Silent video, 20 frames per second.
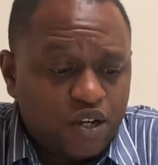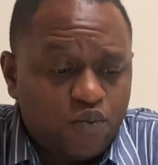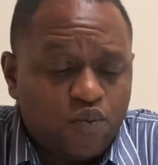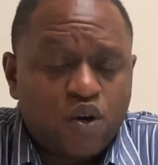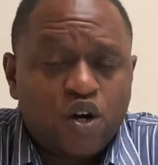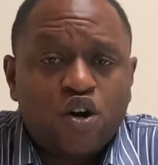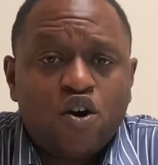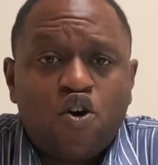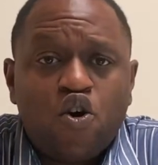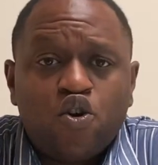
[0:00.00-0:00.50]

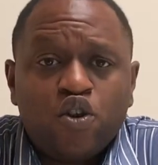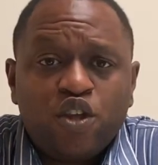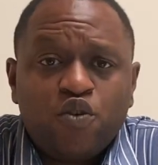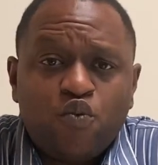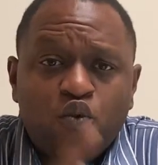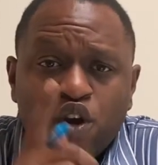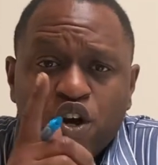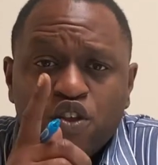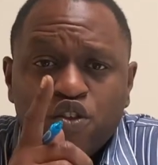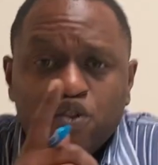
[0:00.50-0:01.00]
well, only
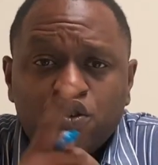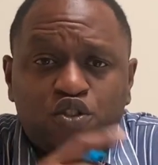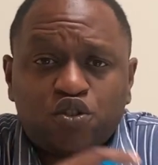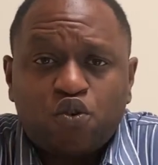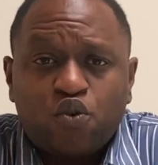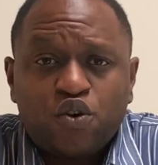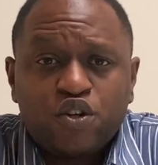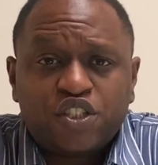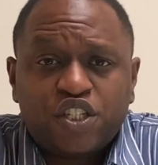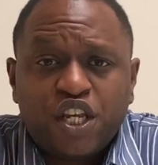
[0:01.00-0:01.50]
one of those
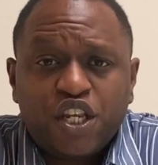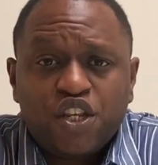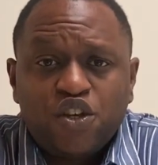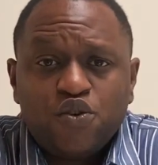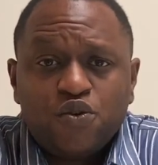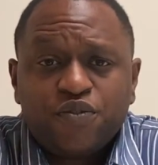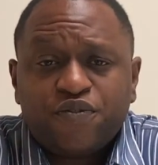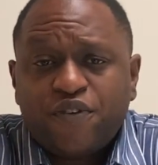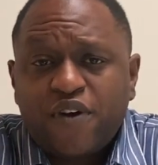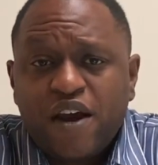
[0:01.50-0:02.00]
scores get
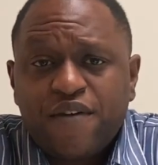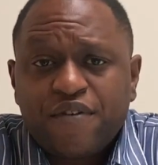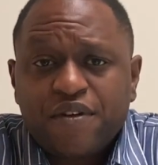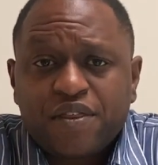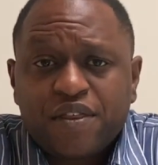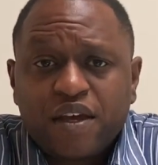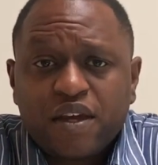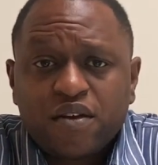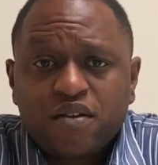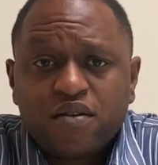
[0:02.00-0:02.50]
used for
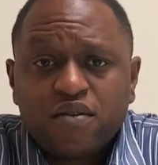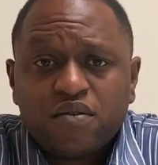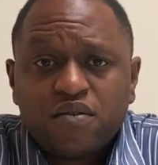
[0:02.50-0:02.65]
everything.